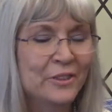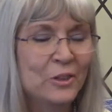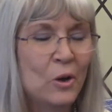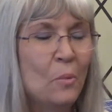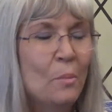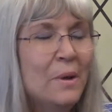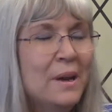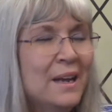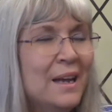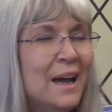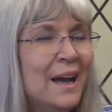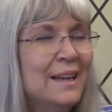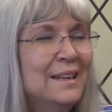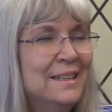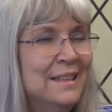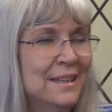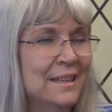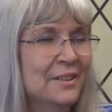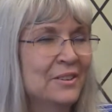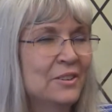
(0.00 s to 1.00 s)
so many
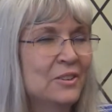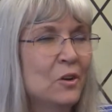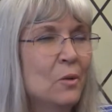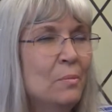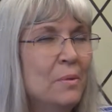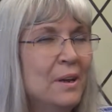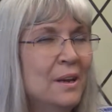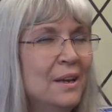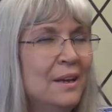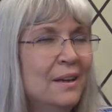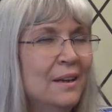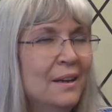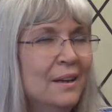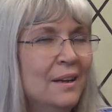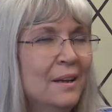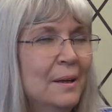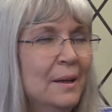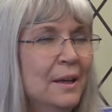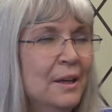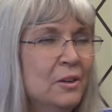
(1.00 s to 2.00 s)
ideas, so many
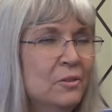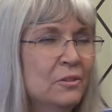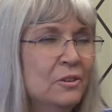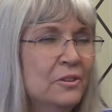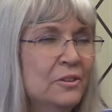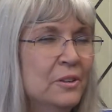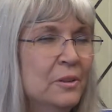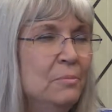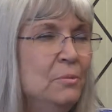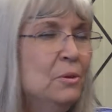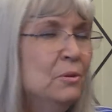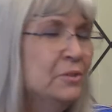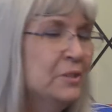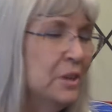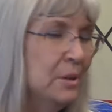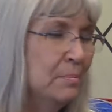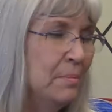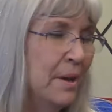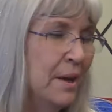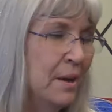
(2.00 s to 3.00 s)
interests, the
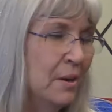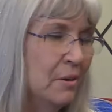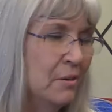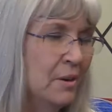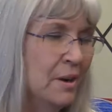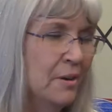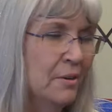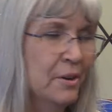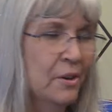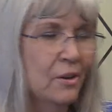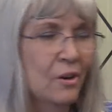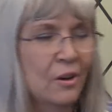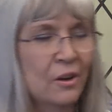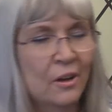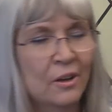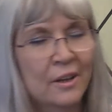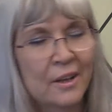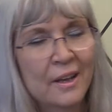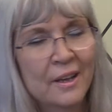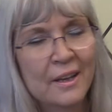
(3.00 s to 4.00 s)
music background
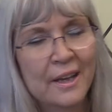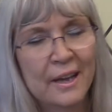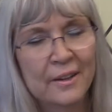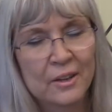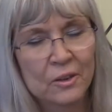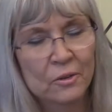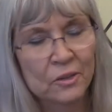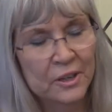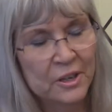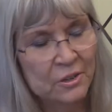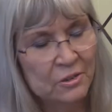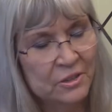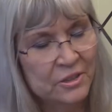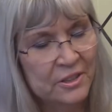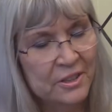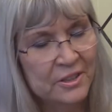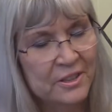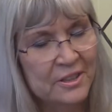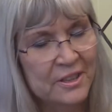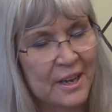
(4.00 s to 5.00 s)
and your interest
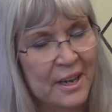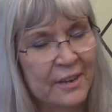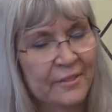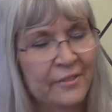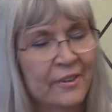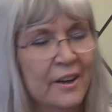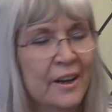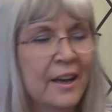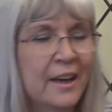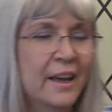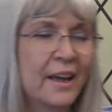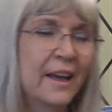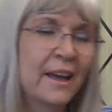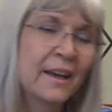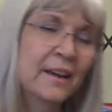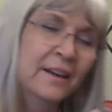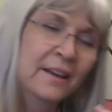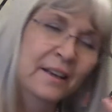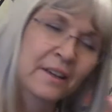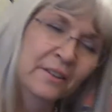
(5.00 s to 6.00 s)
in sci-fi
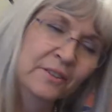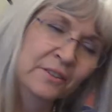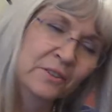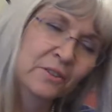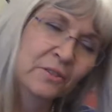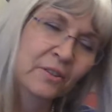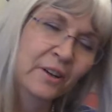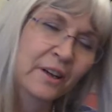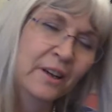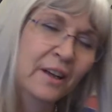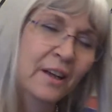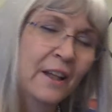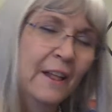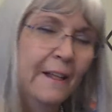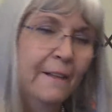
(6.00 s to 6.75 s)
and history.